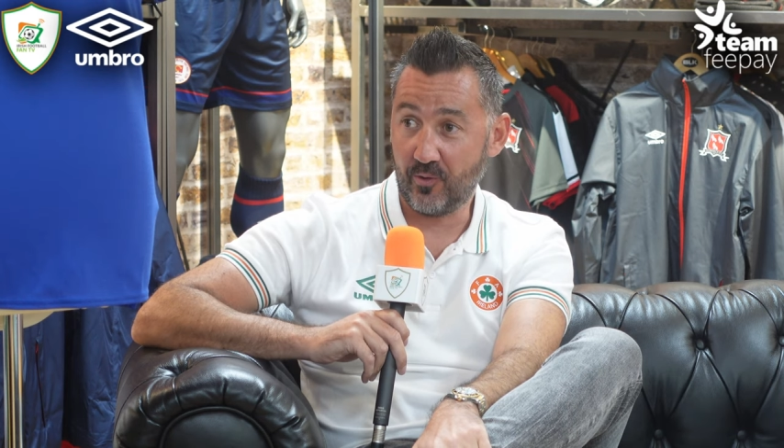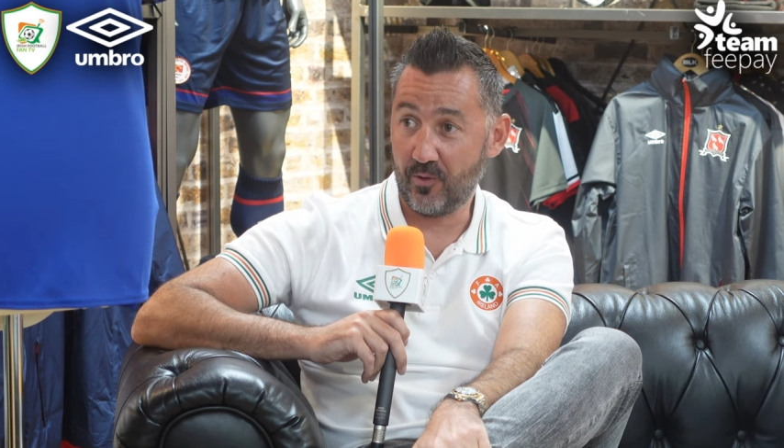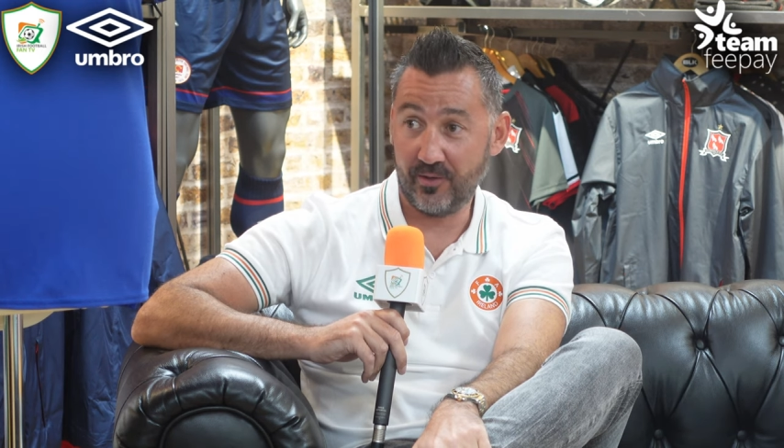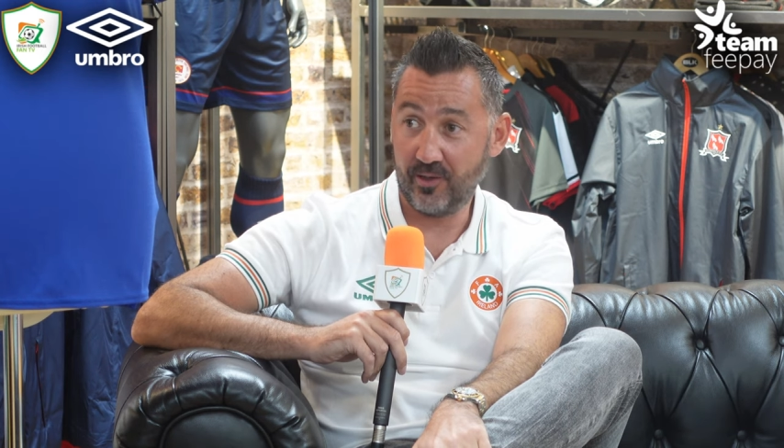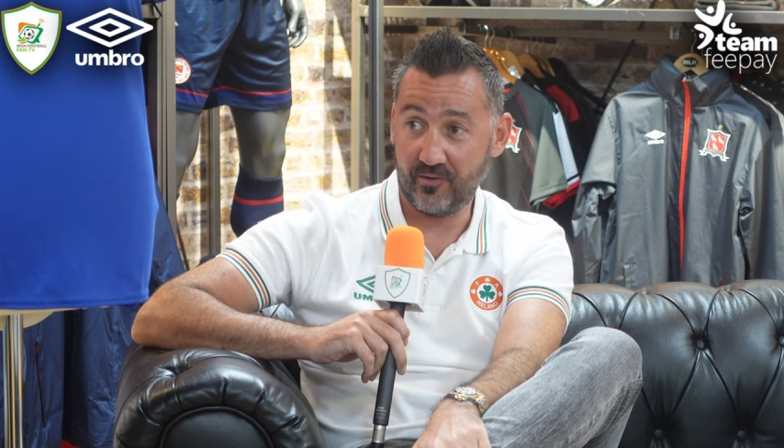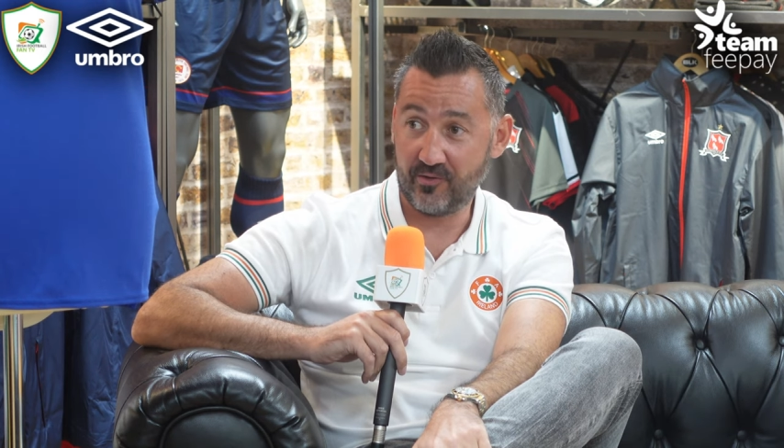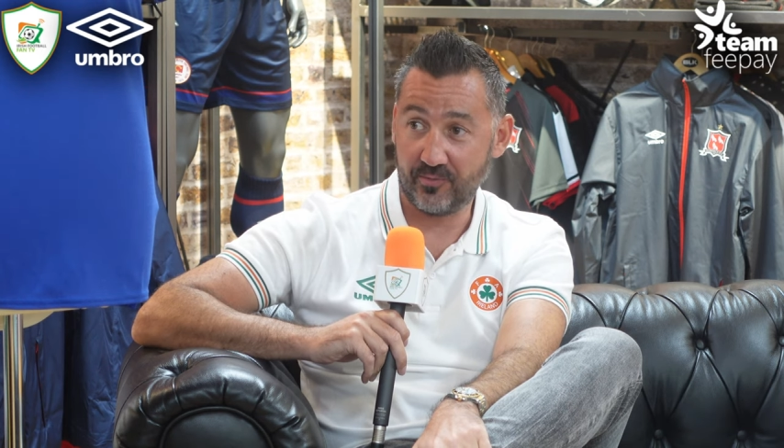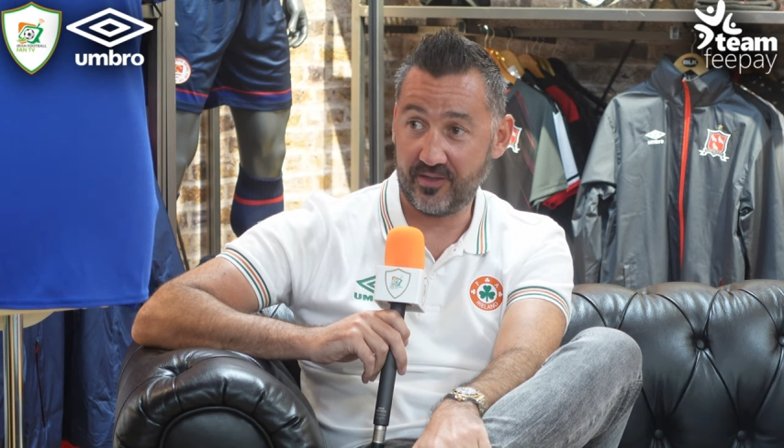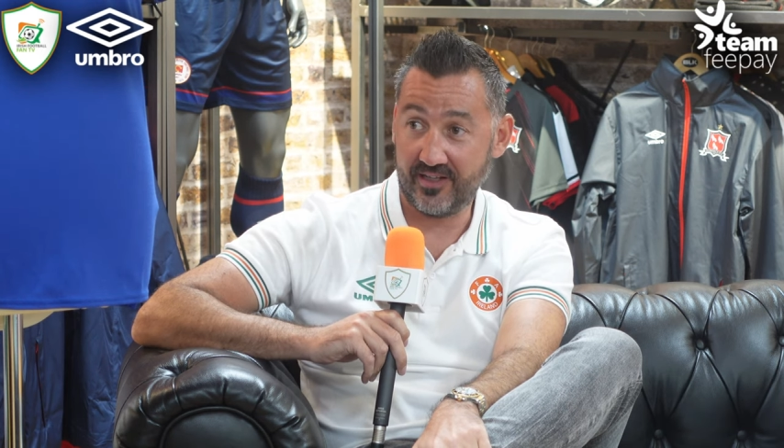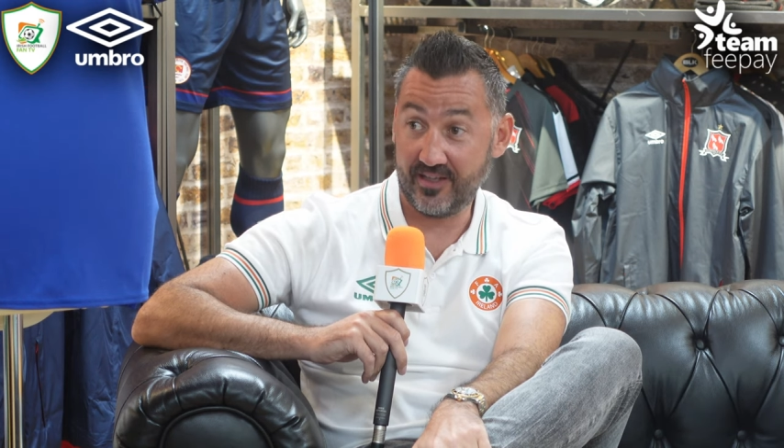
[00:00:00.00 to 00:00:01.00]
wore blue and
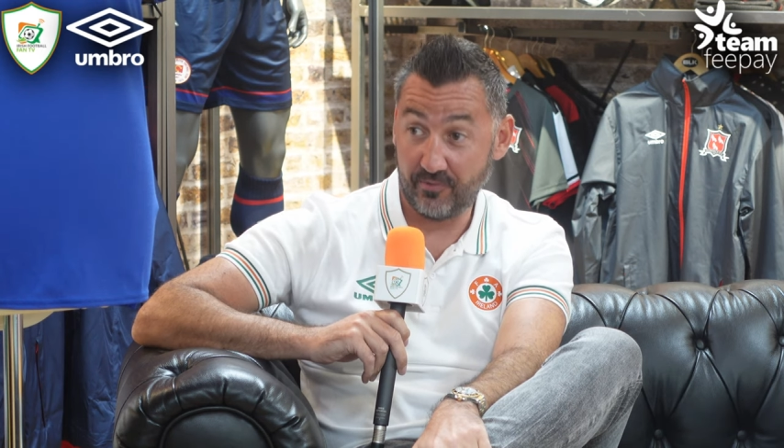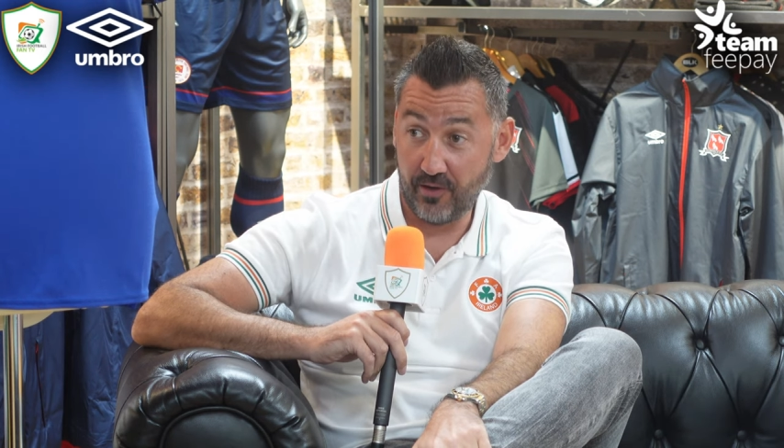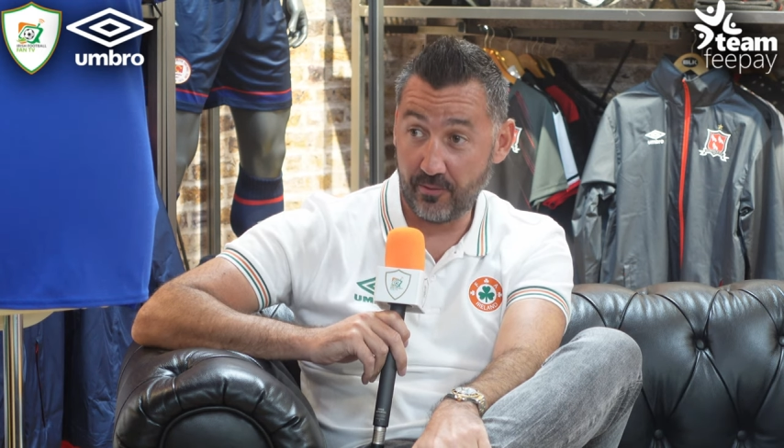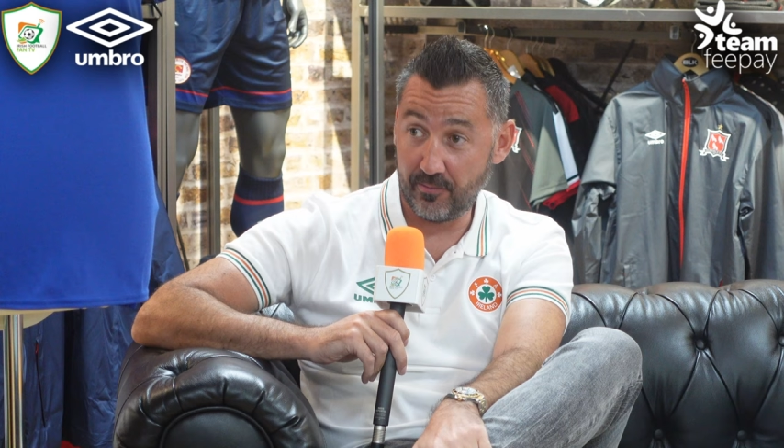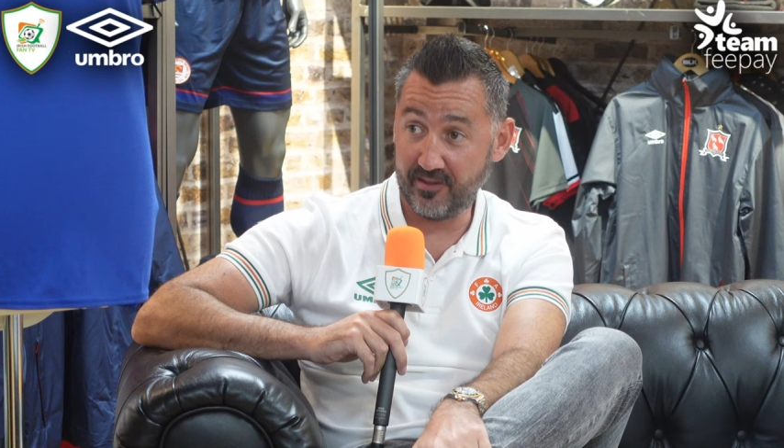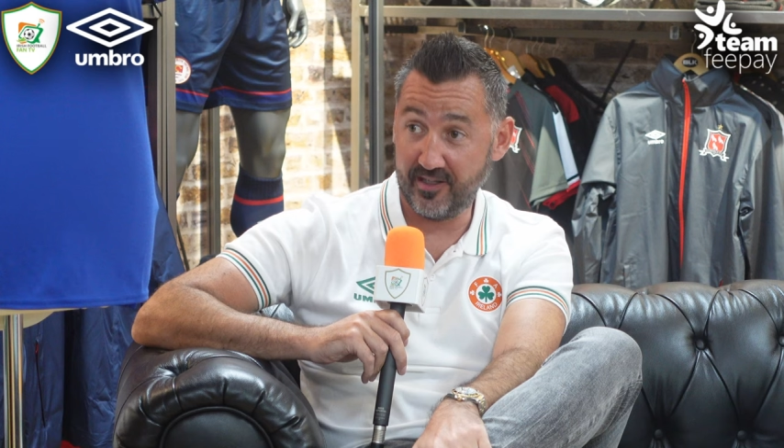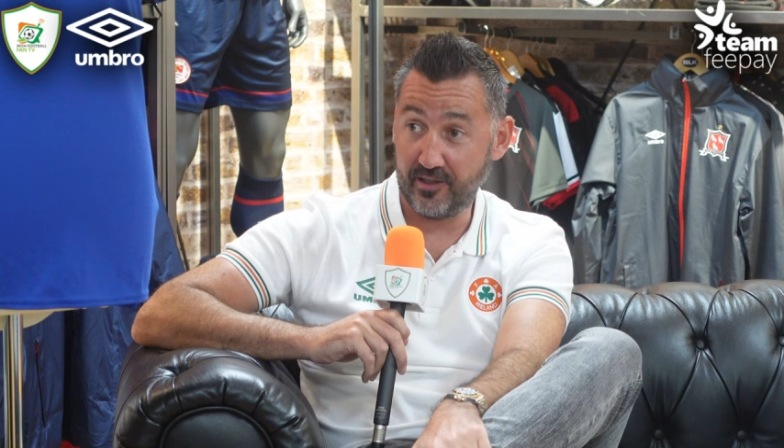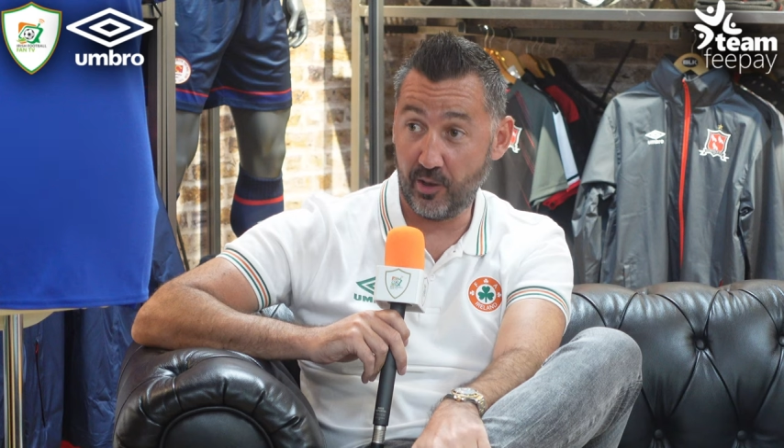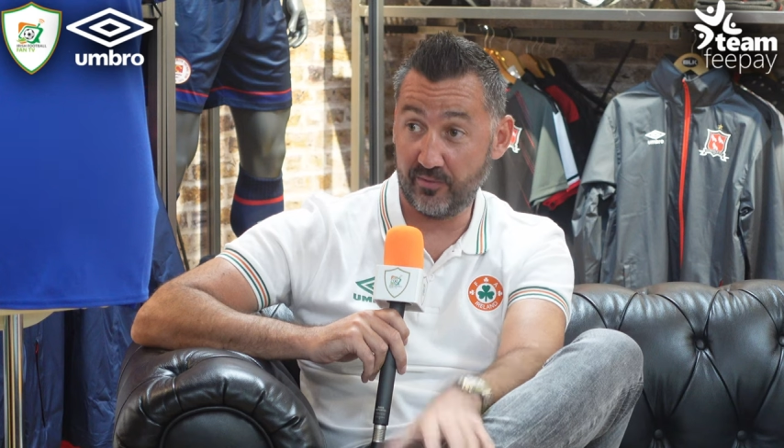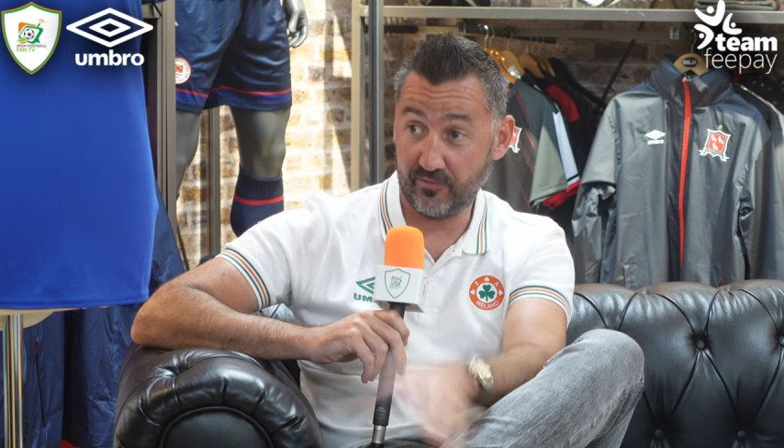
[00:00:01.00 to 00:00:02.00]
something that they probably didn't
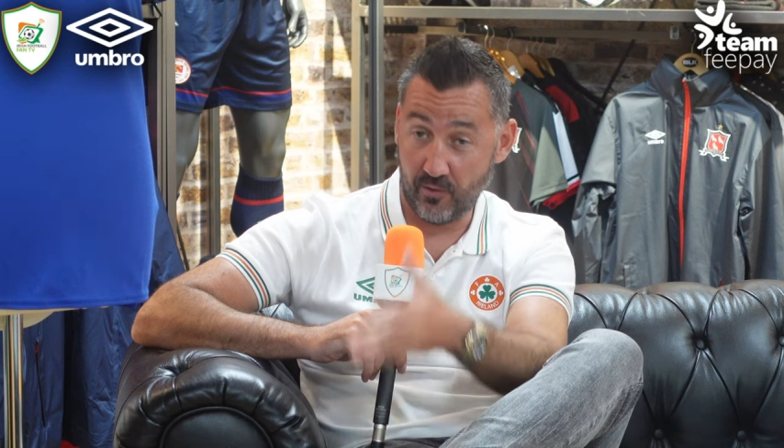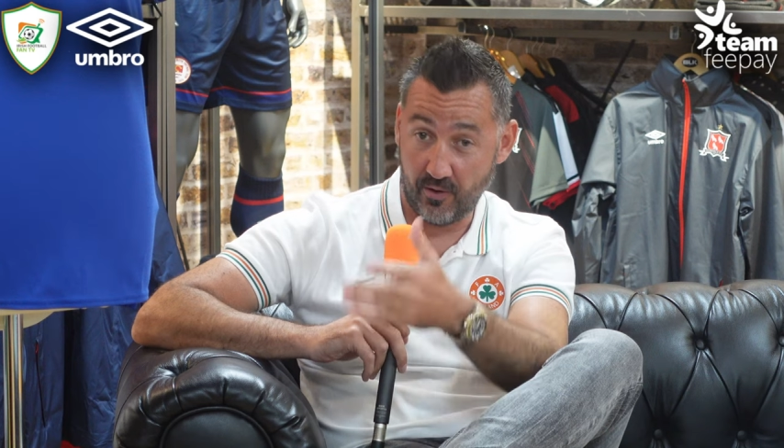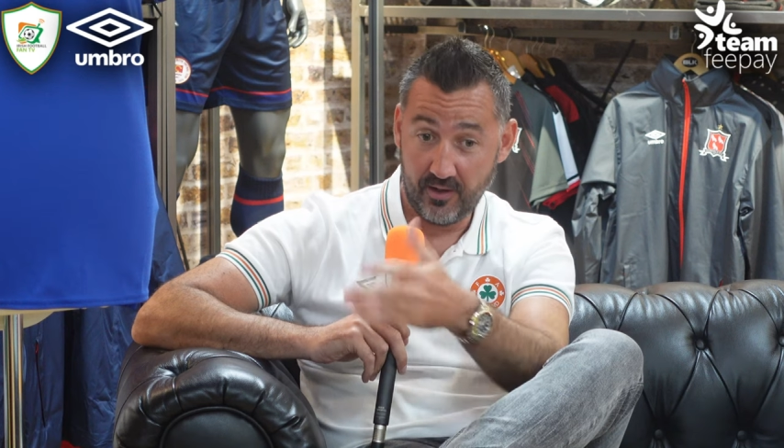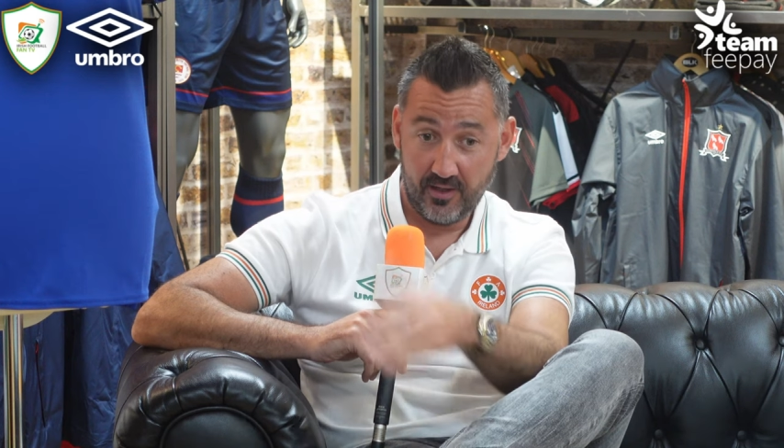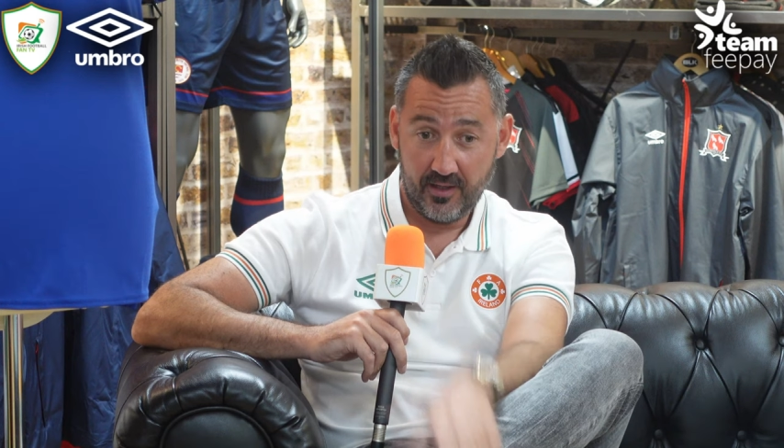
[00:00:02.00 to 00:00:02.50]
know before.